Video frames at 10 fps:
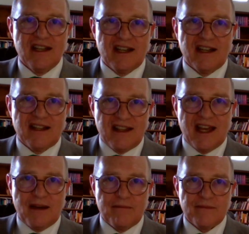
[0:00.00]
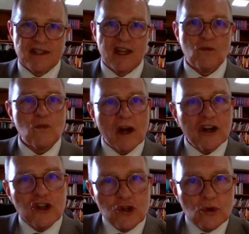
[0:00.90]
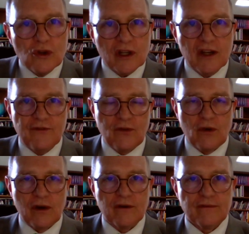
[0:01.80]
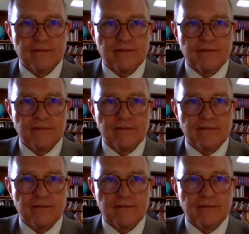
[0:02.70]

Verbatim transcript: uh, them, saying, What are you looking for?